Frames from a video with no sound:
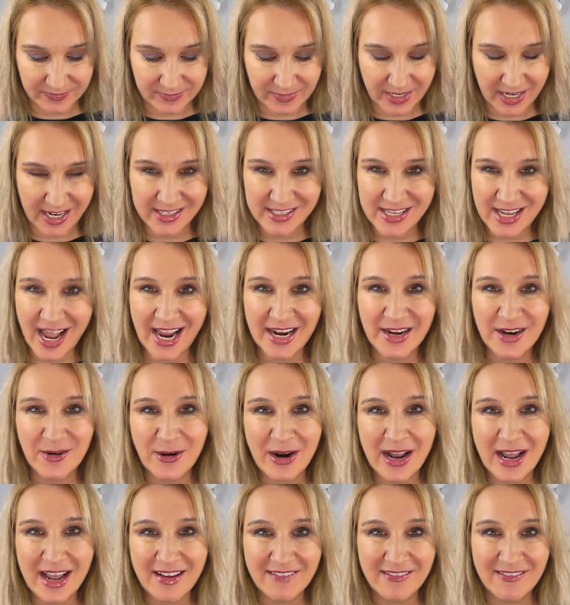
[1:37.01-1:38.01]
because I
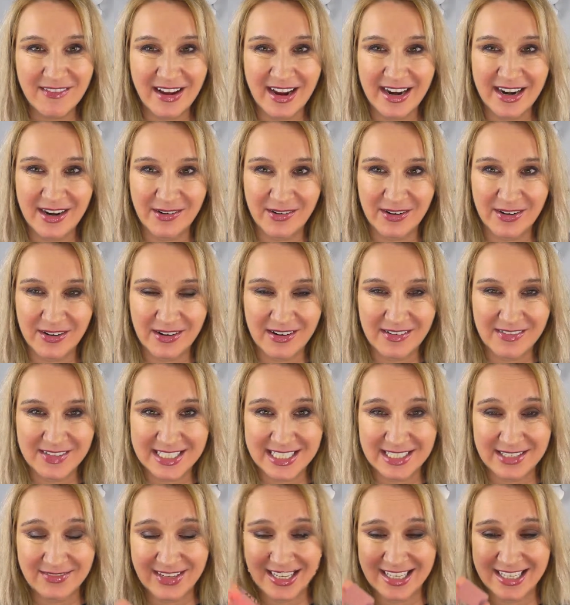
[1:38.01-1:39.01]
don't have a
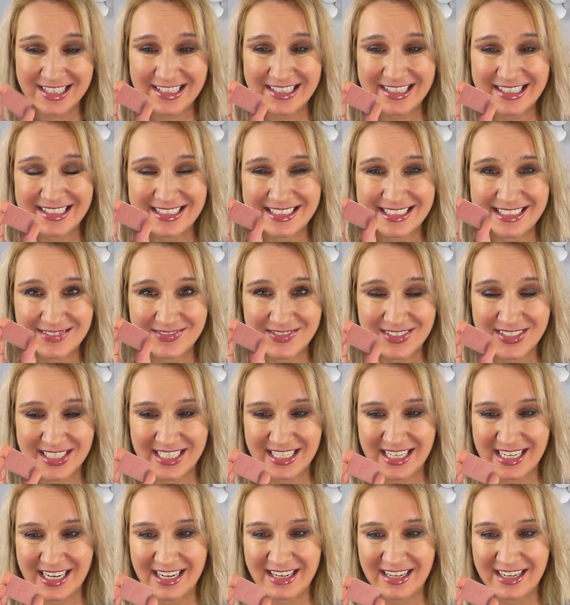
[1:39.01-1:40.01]
Z palette to put
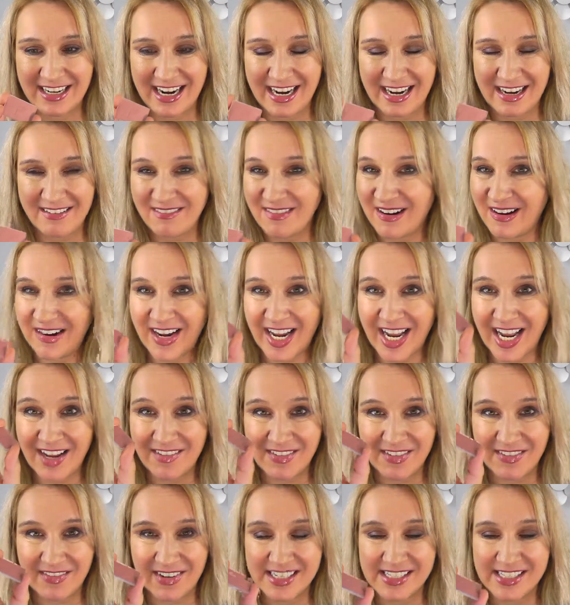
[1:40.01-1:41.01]
it in. I
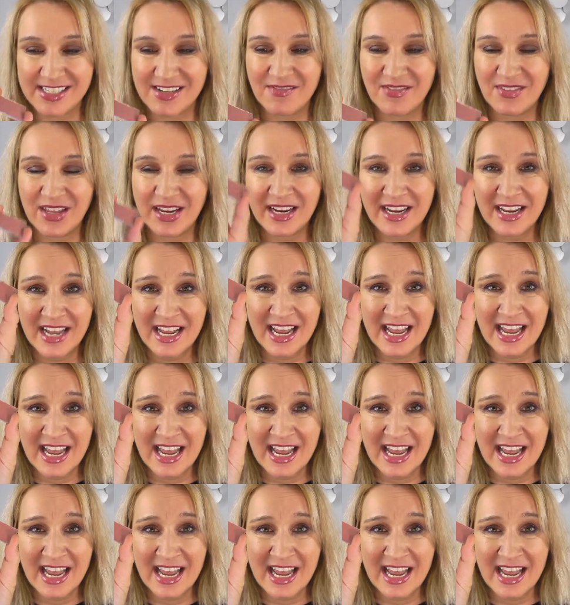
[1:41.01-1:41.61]
have to find something.